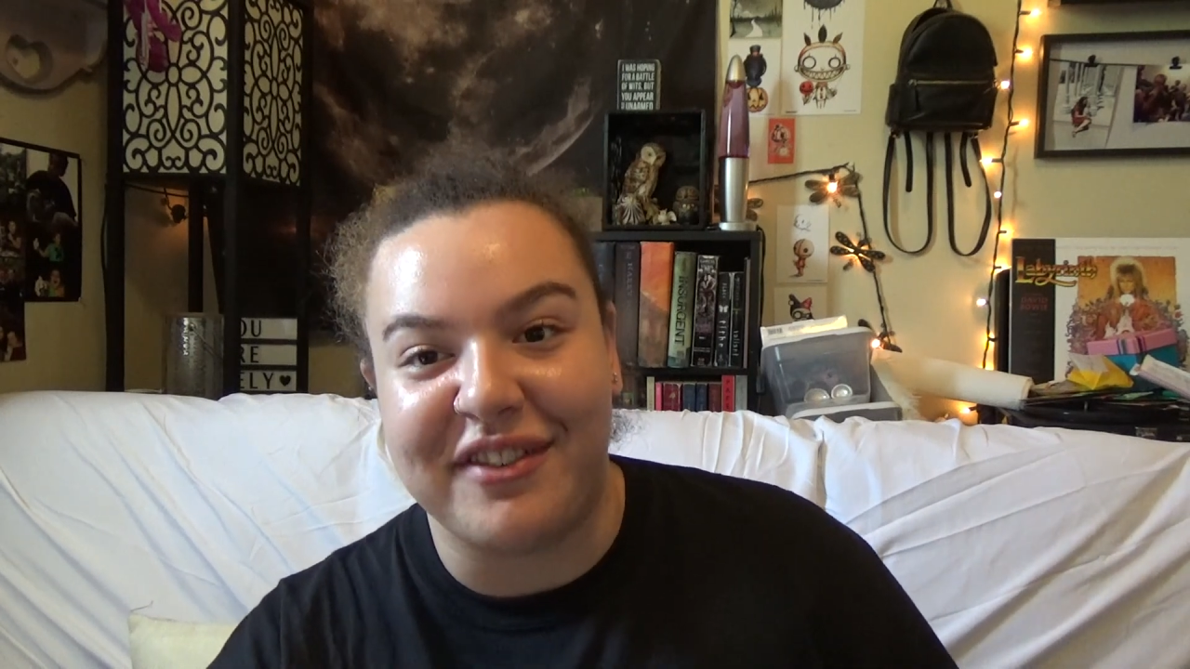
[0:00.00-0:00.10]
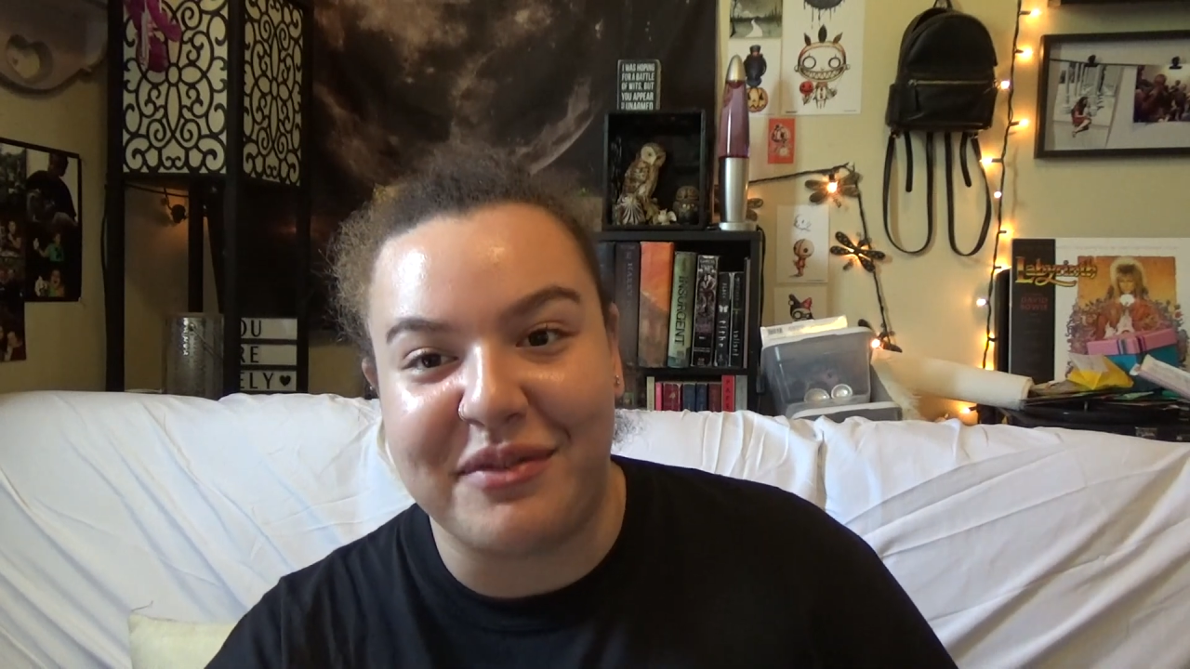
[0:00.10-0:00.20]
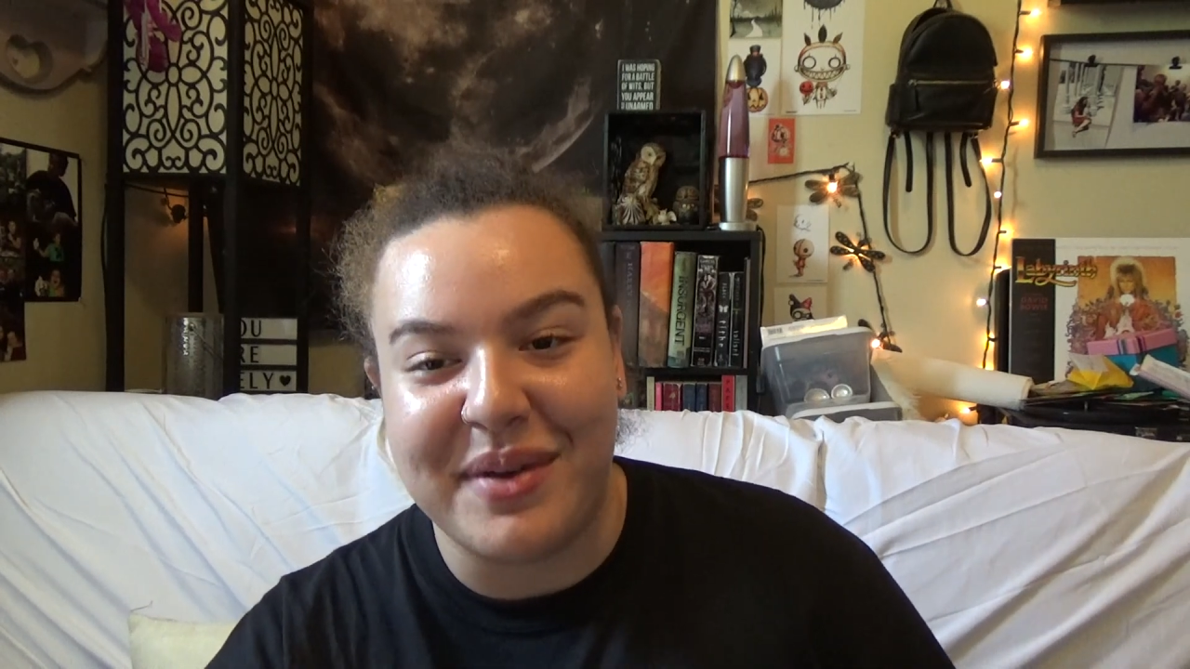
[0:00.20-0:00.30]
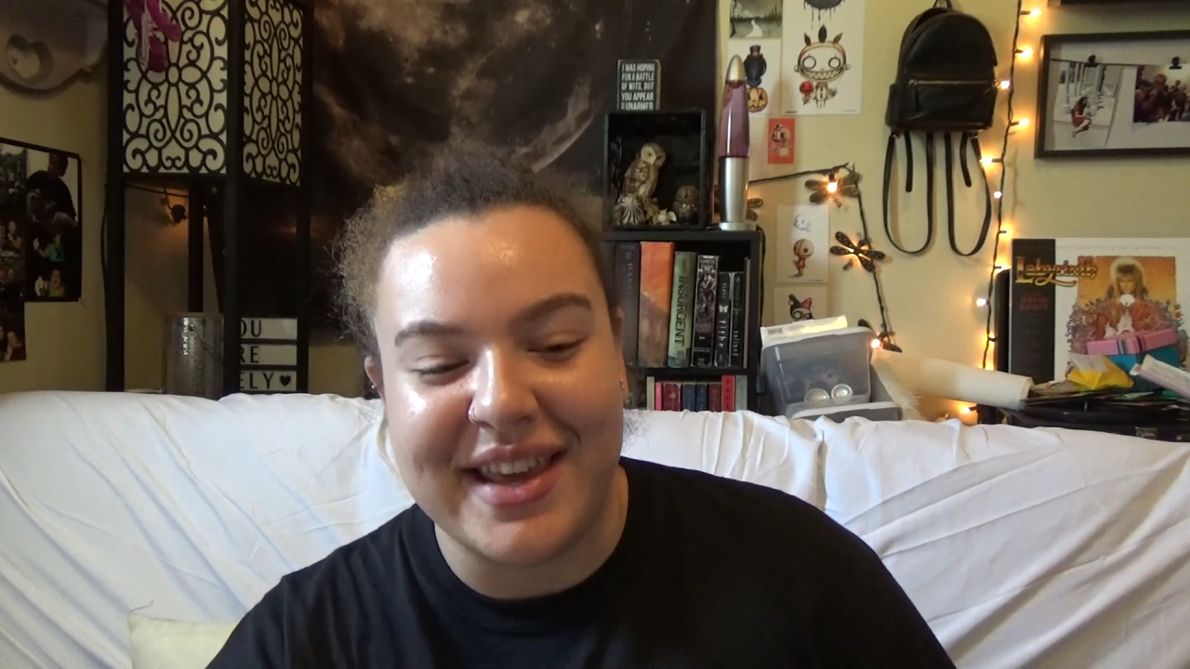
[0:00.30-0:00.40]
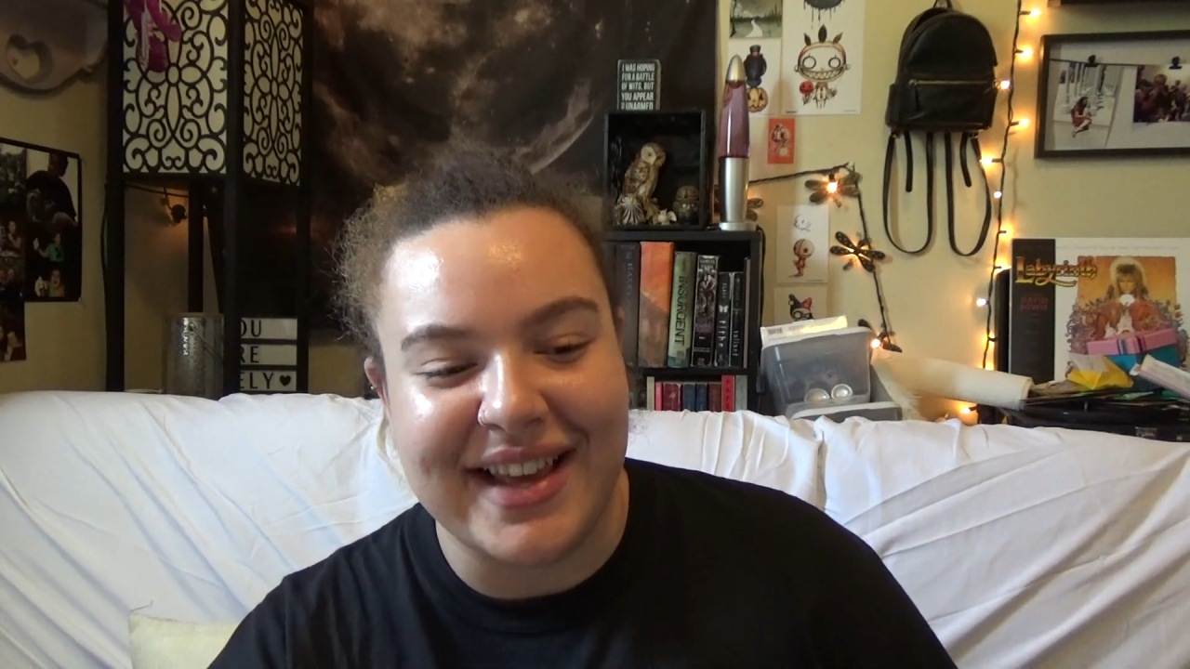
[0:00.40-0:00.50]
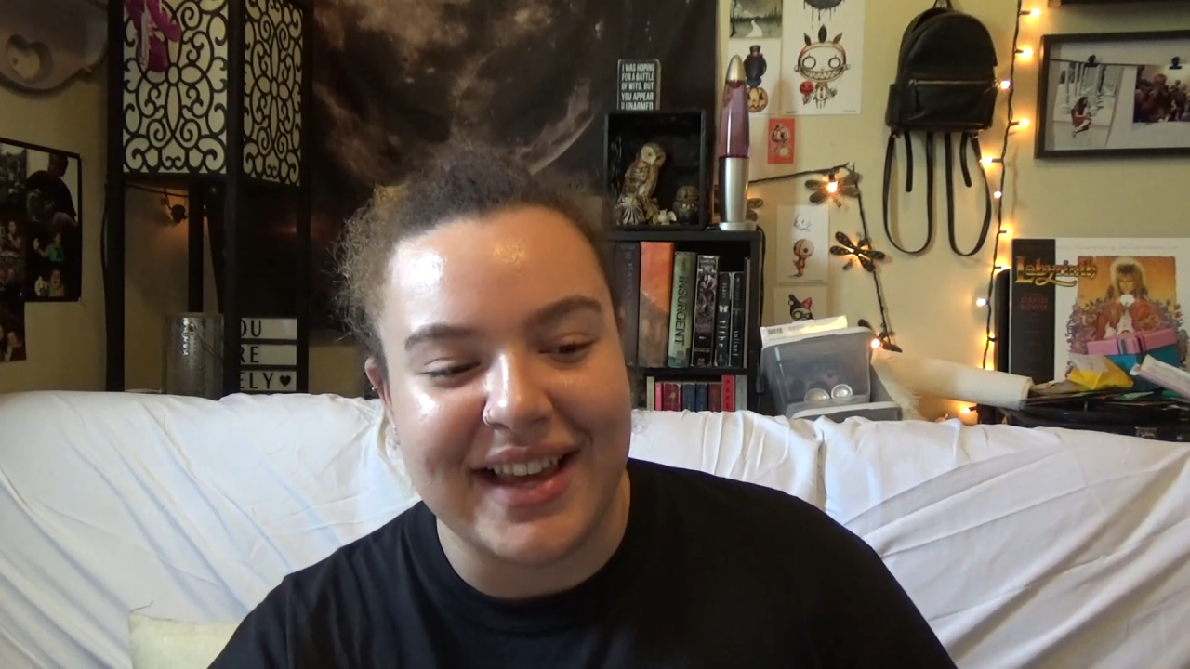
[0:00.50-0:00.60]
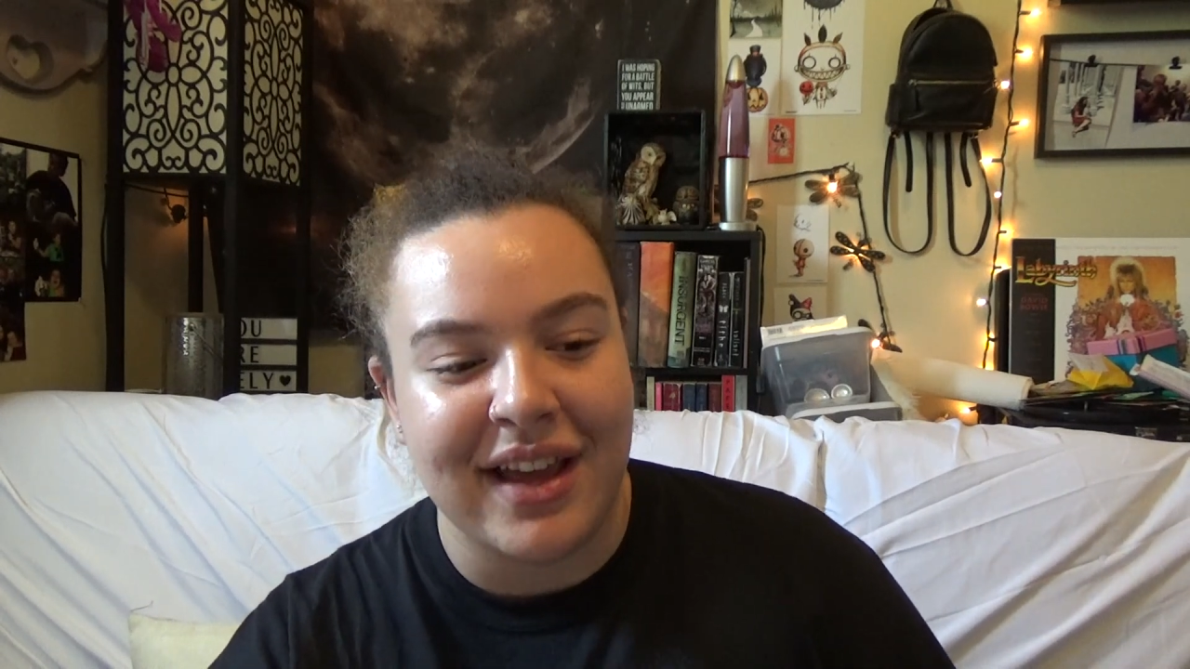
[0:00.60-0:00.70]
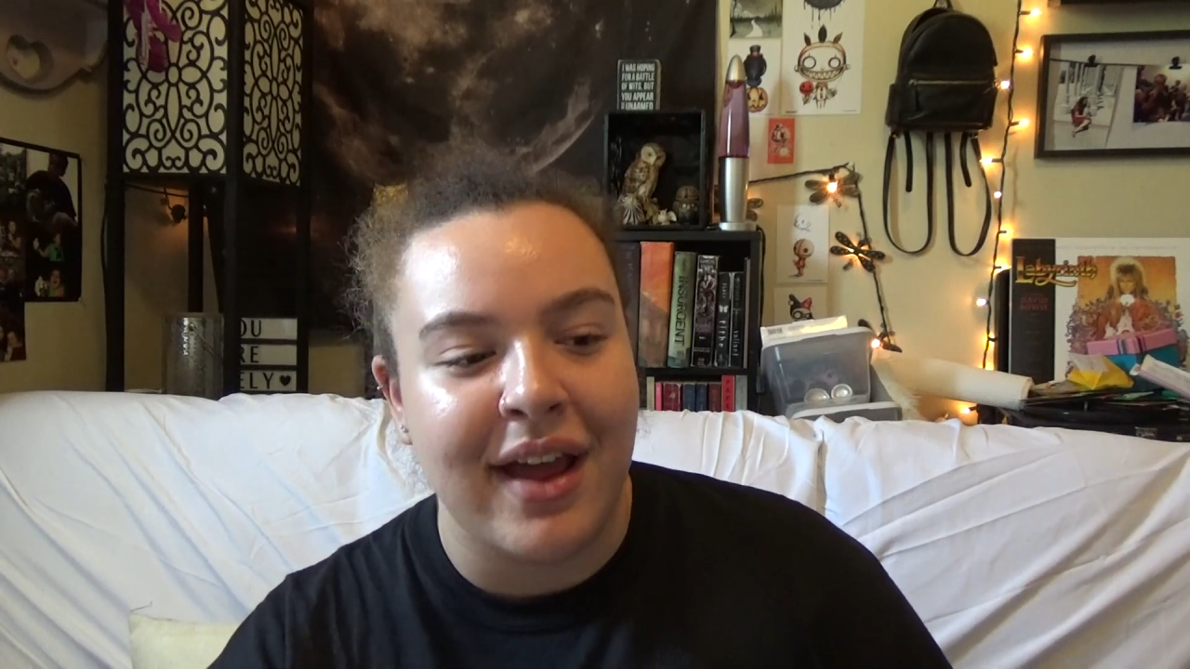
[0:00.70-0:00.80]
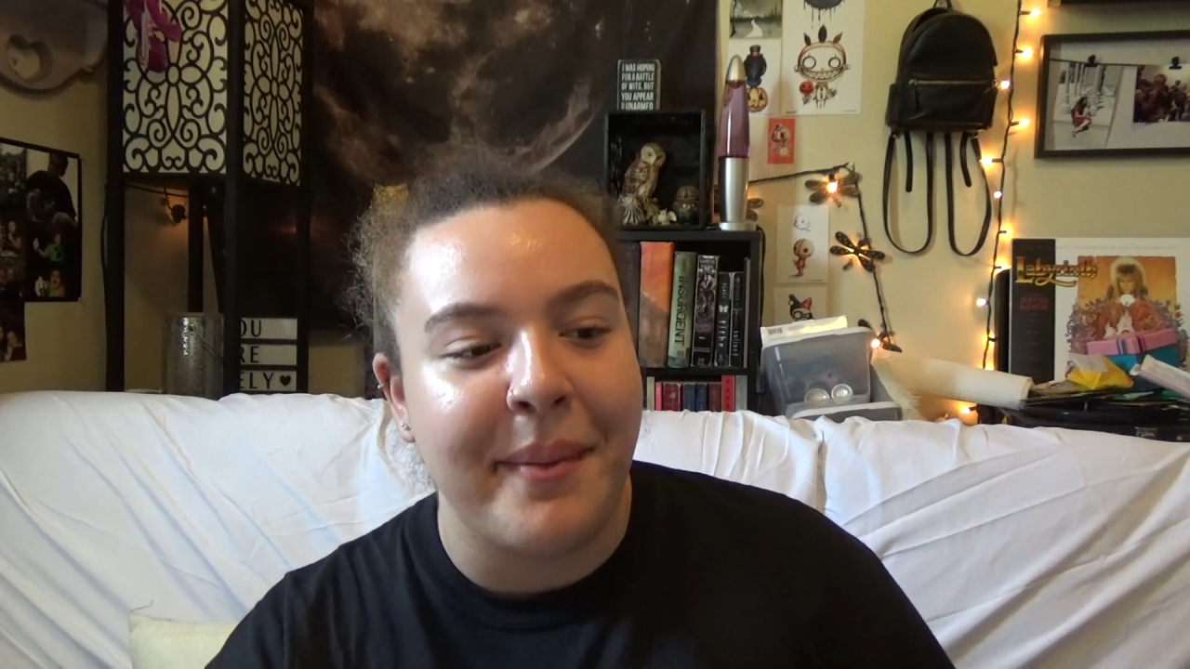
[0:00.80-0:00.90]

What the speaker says: of me